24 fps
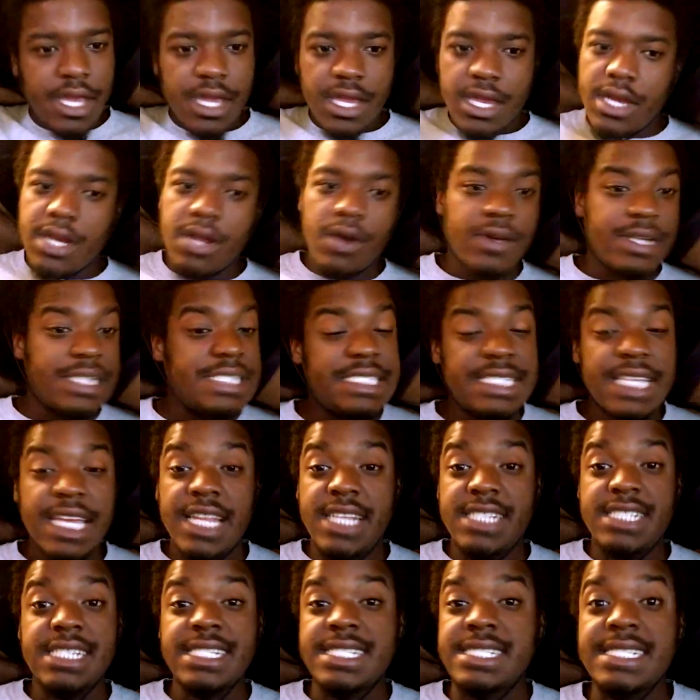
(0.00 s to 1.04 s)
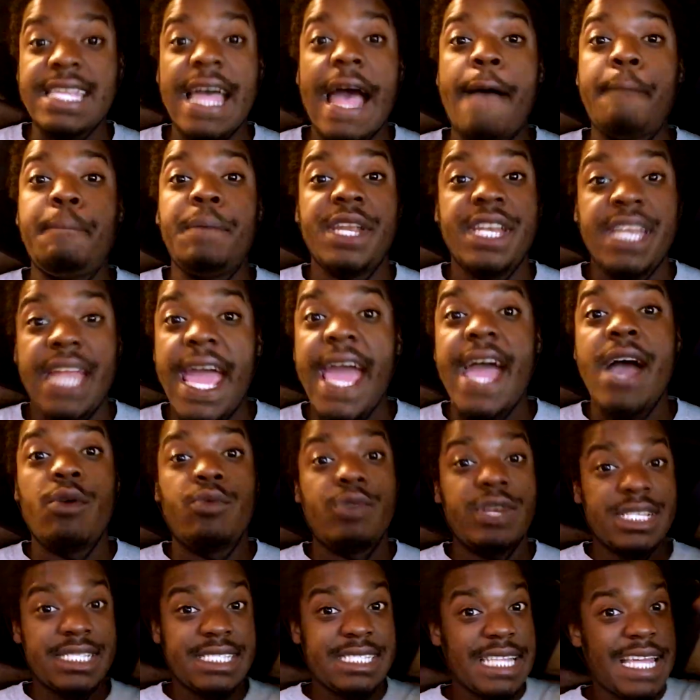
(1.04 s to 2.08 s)
You know, instead of just stopping now
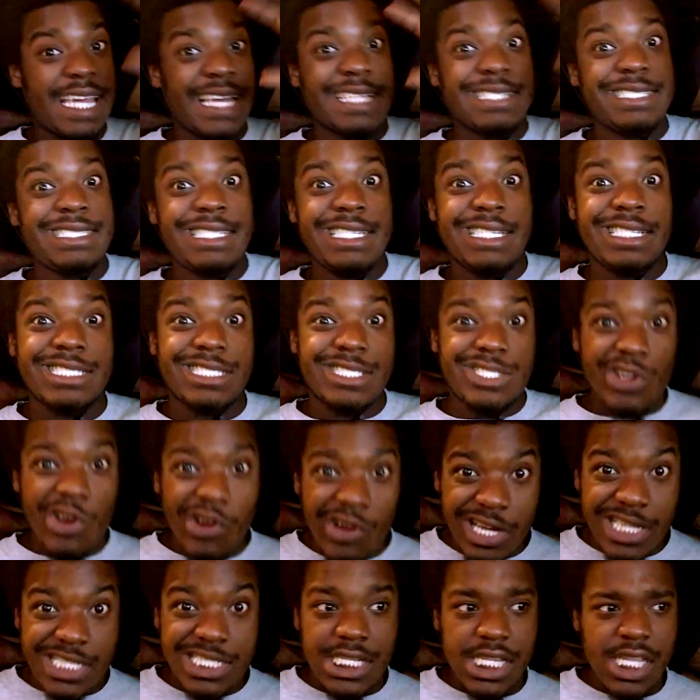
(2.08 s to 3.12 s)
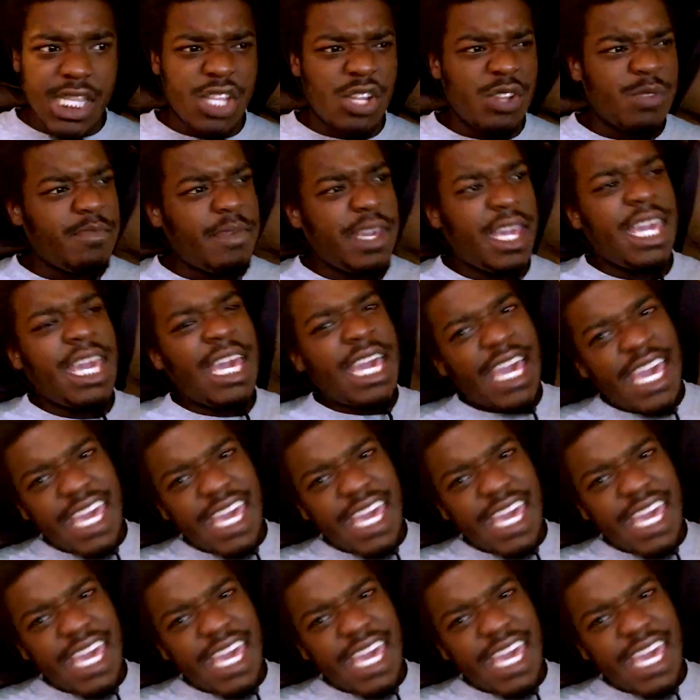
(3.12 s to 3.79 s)
when his legacy is tarnished a little bit,